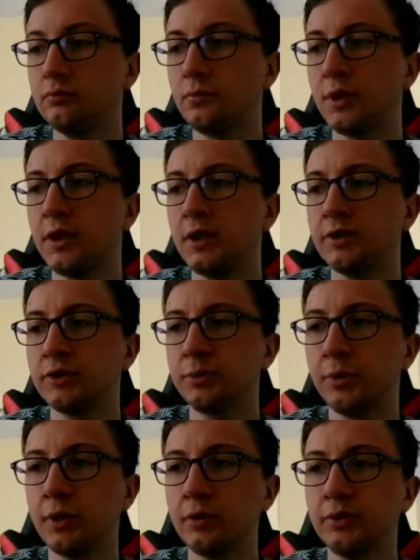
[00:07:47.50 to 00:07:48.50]
but I
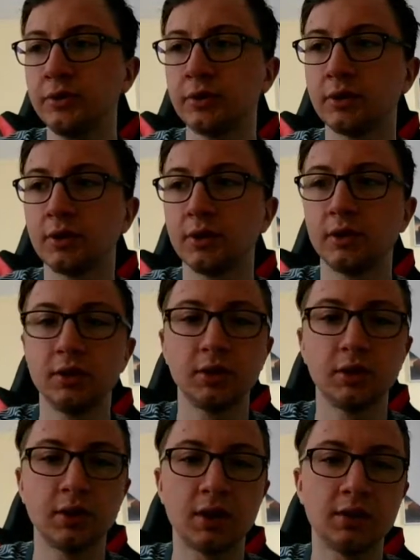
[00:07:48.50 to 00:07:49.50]
suppose
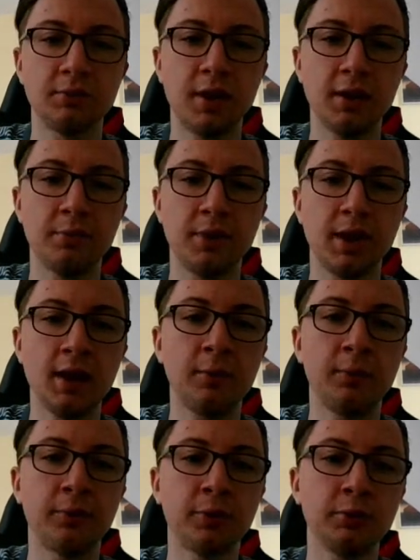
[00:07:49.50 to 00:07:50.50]
that it might be
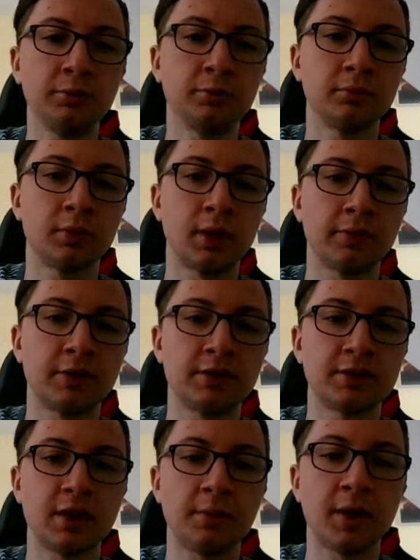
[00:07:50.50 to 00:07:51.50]
helpful after
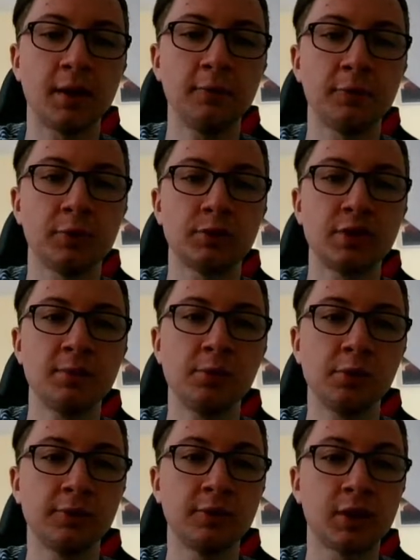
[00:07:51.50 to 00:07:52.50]
some time. For
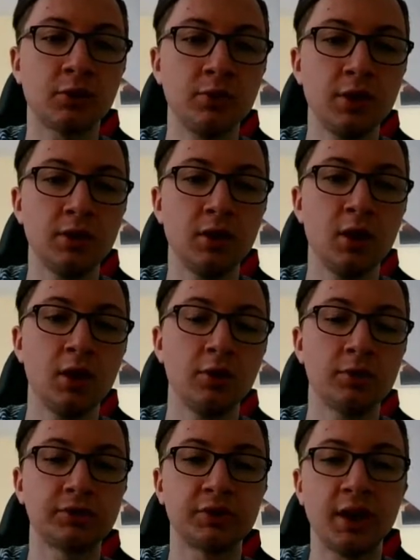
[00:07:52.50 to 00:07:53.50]
example, if the queen
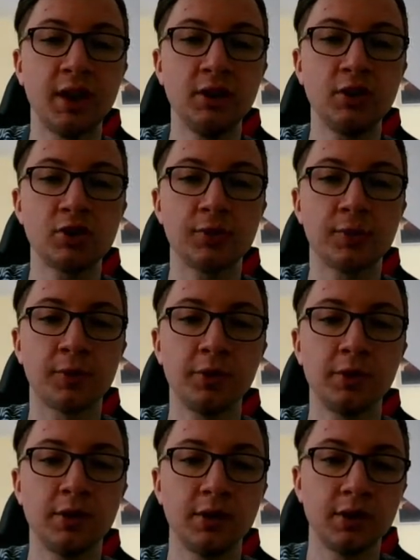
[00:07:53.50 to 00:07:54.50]
was on
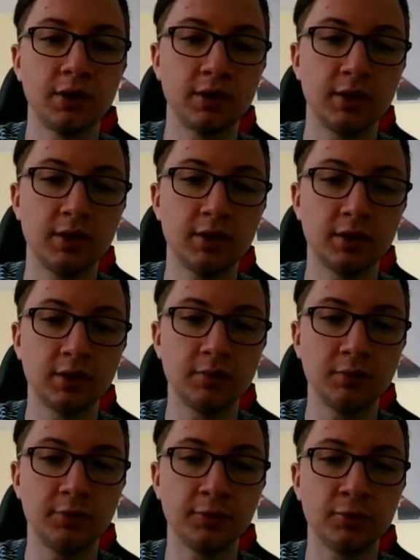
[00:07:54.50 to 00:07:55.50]
h4, then the
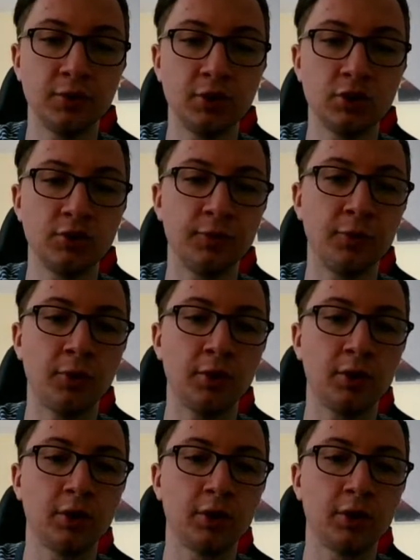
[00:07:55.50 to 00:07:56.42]
move queen g4